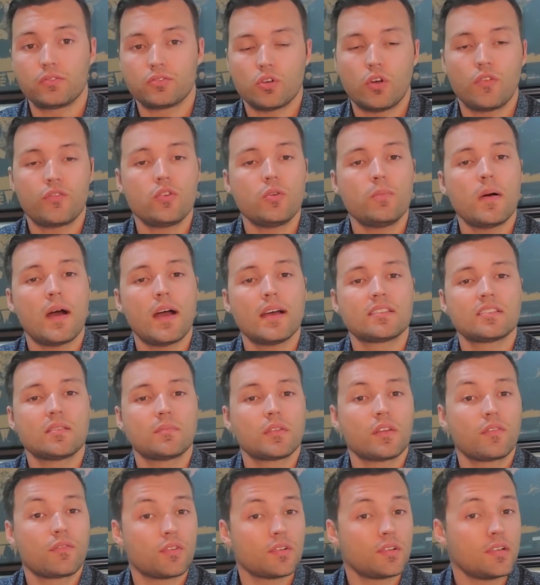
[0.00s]
So if you buy
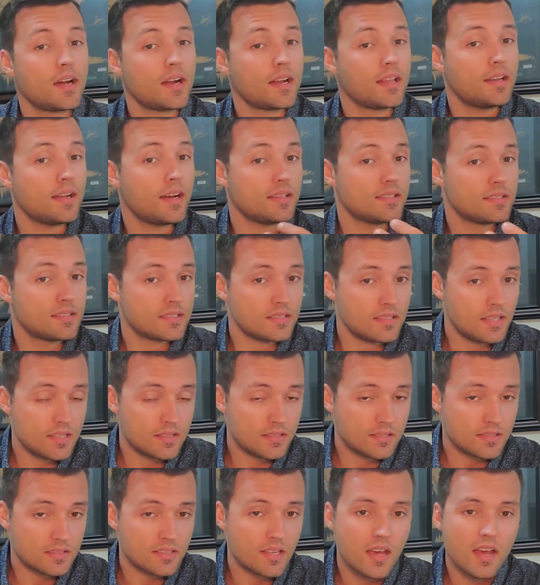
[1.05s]
something for 99
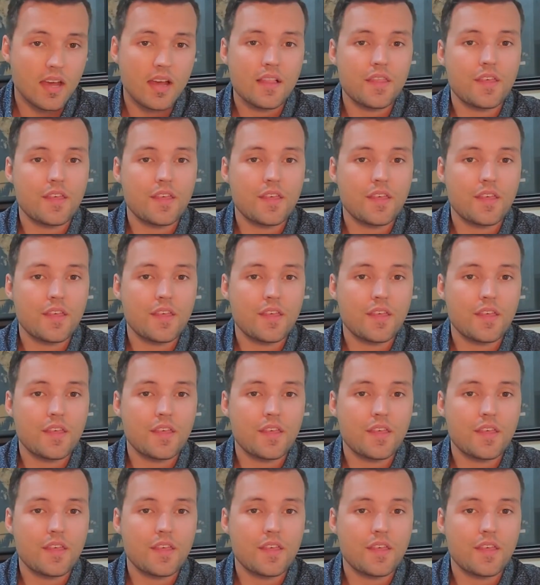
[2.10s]
cents,